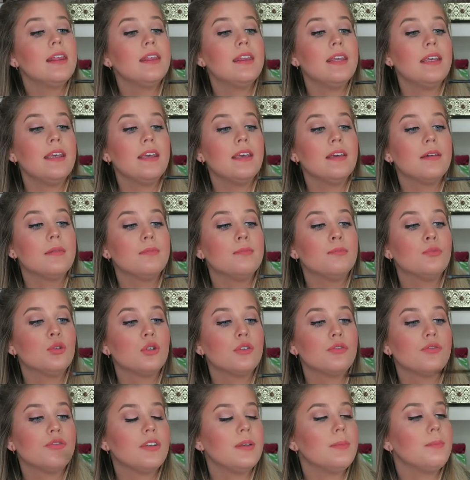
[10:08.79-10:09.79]
the
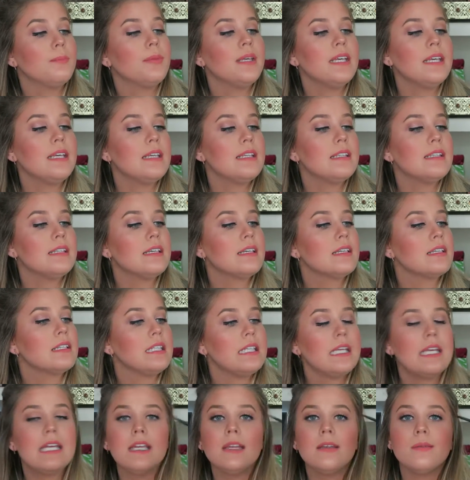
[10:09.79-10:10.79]
Morphe
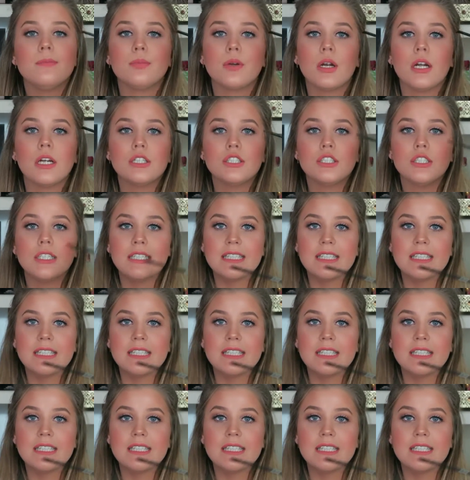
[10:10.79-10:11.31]
B16 brush.